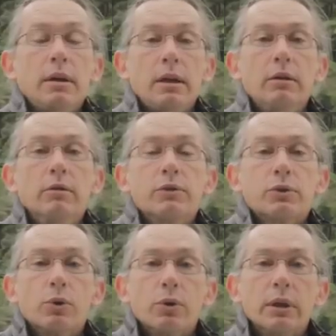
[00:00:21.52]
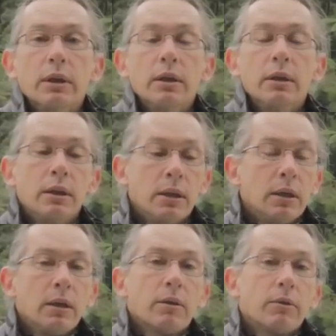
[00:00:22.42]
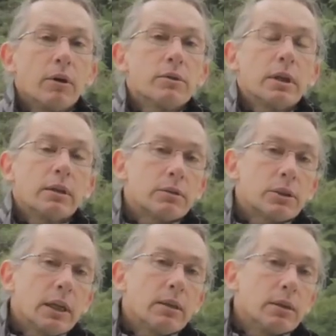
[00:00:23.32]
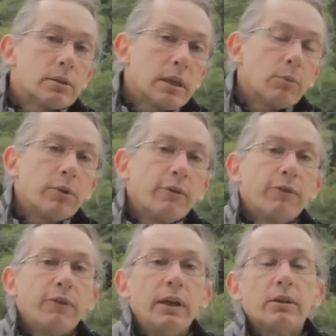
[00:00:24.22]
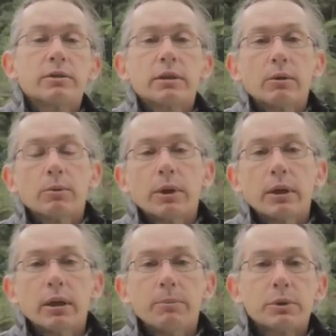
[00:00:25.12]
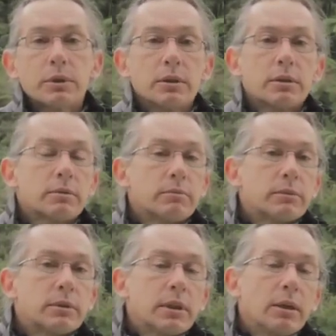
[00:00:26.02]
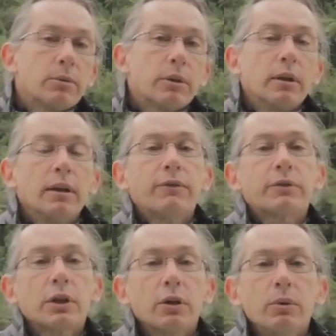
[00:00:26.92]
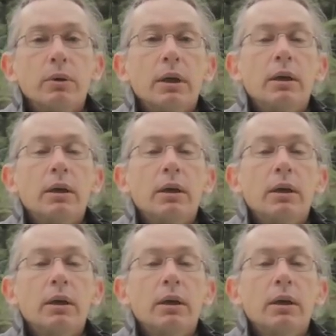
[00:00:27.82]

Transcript: End of story. Those that say it's done with your feet, it's done with your hips, it's done with your left toe,